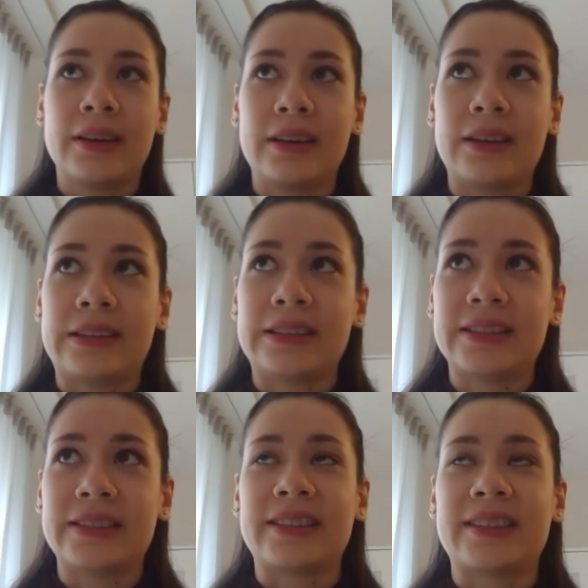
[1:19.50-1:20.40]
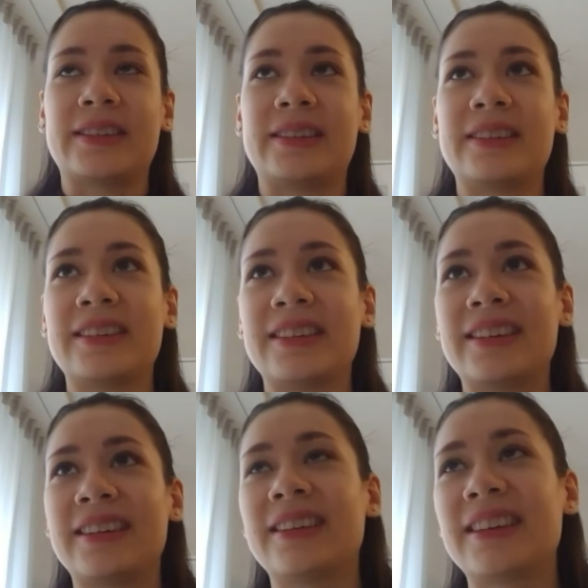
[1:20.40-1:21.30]
And
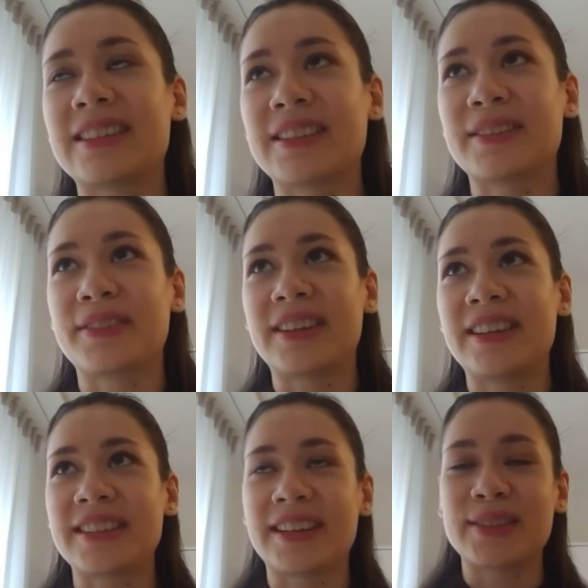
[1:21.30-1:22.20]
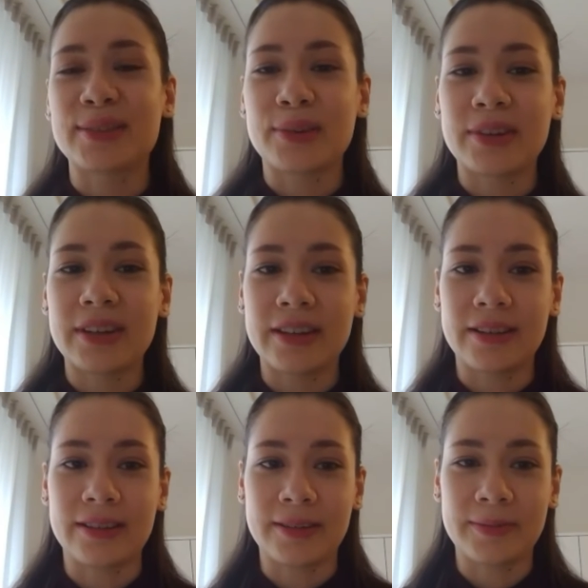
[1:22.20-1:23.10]
as a funny side story,
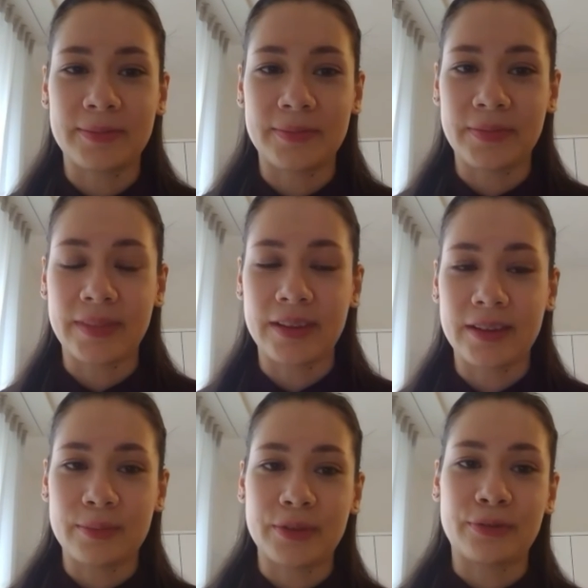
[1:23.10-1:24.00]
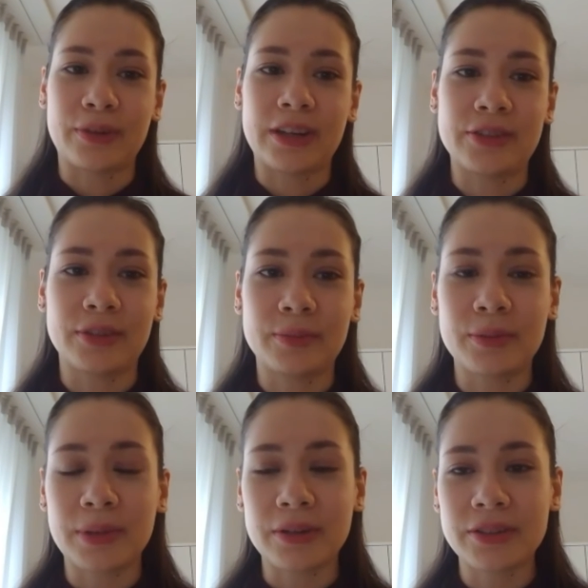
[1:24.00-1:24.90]
before I joined
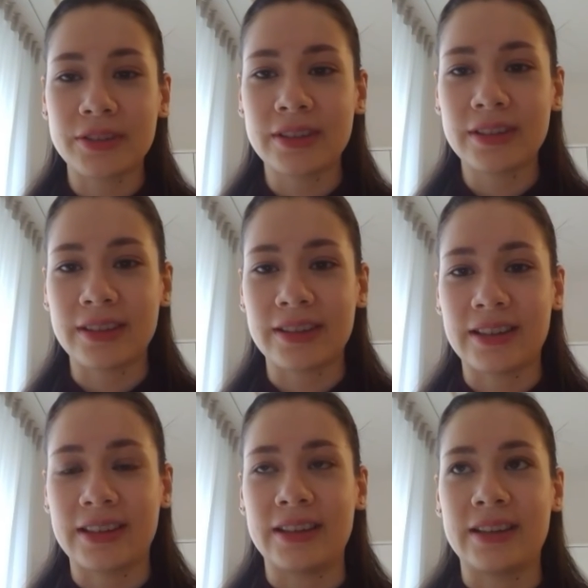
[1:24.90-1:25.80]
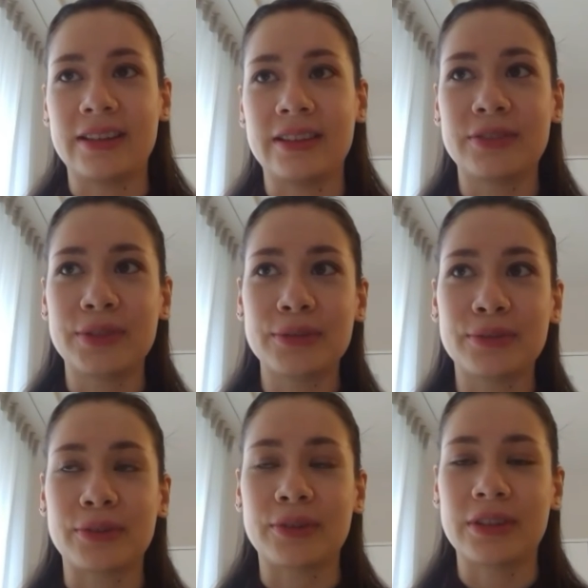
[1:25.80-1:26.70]
Propulsion, I interviewed
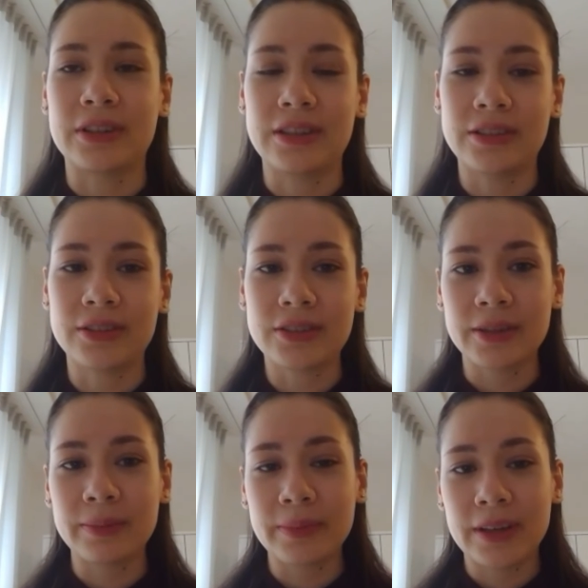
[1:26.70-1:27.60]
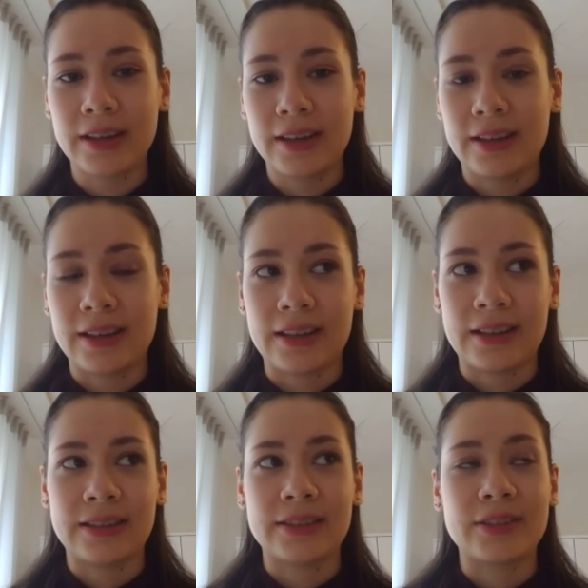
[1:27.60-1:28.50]
for an internship.
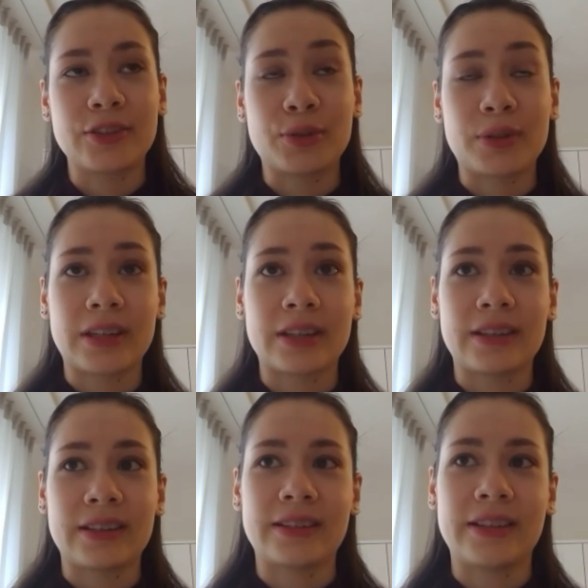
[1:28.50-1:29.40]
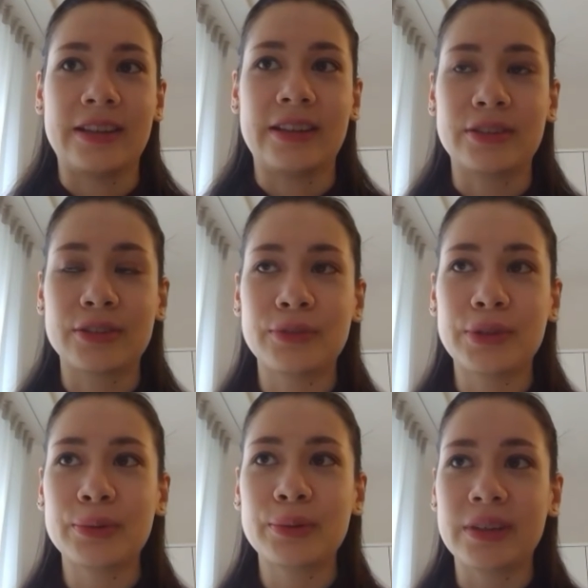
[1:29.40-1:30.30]
And during the
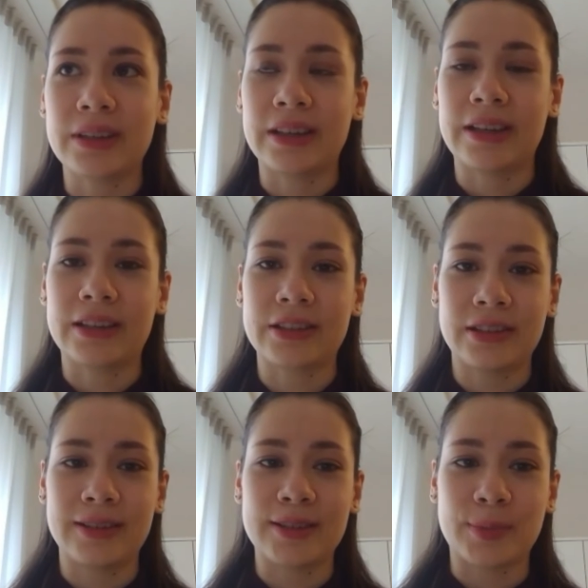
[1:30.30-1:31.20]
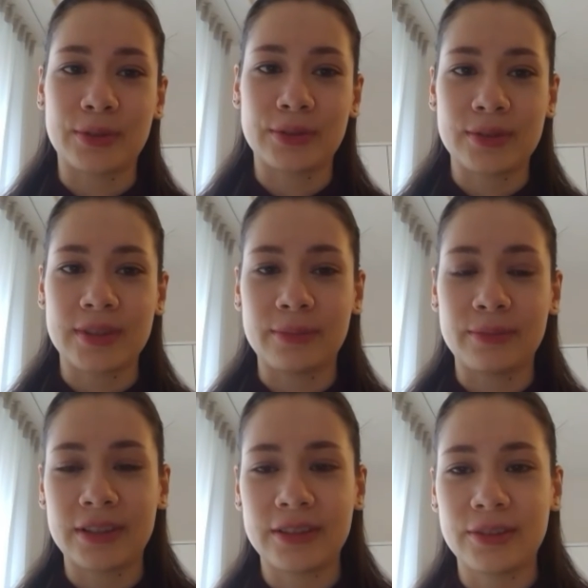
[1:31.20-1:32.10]
interview, I actually spoke to
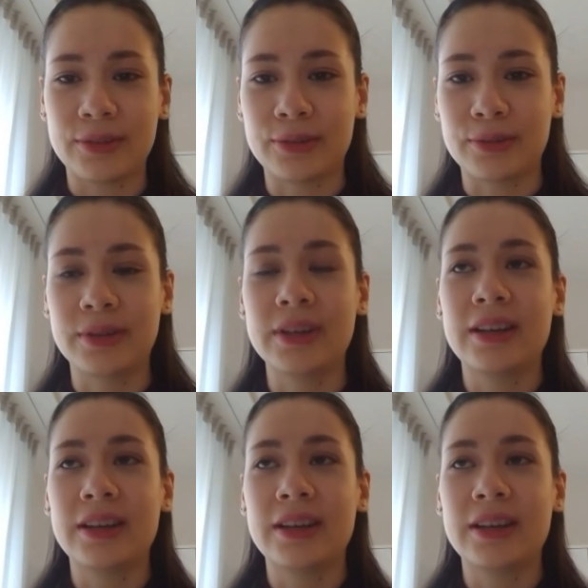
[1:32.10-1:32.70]
someone who